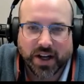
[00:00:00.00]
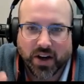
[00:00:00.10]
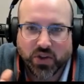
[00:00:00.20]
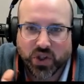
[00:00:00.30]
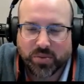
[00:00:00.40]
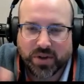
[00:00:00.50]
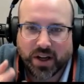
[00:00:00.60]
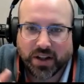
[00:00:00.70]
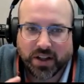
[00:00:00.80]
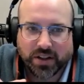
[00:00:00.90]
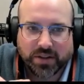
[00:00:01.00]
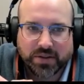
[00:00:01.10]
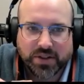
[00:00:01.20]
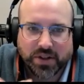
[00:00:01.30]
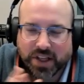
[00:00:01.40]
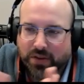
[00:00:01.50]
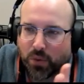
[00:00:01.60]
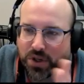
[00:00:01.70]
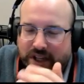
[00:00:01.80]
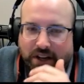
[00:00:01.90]
straight up and down the hill. So kind of
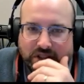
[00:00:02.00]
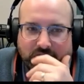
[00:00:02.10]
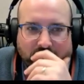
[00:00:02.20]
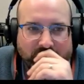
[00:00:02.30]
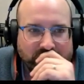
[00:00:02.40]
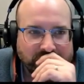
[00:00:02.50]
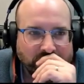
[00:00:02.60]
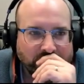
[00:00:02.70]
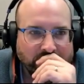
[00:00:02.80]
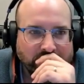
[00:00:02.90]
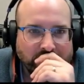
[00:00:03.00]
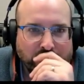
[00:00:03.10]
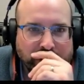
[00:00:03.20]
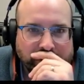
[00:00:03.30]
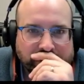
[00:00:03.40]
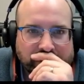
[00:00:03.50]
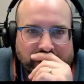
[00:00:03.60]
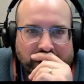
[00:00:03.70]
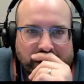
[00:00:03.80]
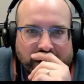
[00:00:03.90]
a worst case scenario for erosion.
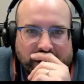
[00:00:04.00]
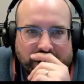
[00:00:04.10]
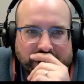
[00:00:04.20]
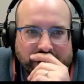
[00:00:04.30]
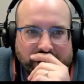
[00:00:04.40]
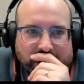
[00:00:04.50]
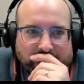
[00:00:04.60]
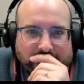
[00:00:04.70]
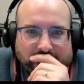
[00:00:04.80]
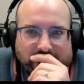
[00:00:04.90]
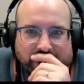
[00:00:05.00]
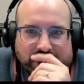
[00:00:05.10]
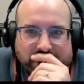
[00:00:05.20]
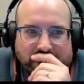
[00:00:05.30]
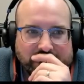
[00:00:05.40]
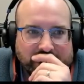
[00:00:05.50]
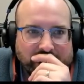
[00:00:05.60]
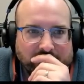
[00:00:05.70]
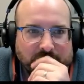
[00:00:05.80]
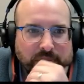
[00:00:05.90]
So I think we got all this stuff set
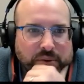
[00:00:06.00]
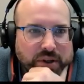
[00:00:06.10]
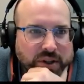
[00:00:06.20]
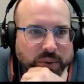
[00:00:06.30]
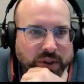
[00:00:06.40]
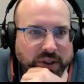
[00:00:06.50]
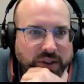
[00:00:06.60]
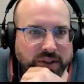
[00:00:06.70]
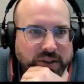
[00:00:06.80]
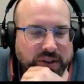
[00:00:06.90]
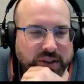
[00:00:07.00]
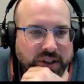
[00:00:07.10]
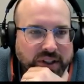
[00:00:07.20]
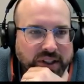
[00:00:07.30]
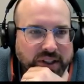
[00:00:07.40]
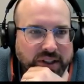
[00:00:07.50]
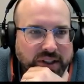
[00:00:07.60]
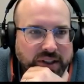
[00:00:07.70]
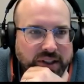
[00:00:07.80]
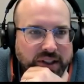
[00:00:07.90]
up pretty well. And
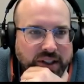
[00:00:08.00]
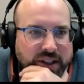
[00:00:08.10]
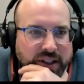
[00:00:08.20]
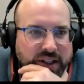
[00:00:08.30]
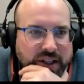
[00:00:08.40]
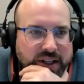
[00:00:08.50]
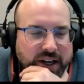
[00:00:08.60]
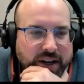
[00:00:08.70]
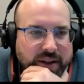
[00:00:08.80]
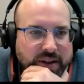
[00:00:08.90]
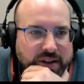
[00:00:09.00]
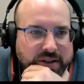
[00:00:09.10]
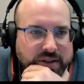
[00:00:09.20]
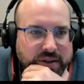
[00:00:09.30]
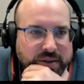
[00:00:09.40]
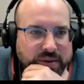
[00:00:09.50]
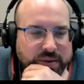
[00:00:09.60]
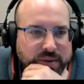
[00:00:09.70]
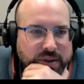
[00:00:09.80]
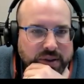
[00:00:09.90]
then let's
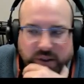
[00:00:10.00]
do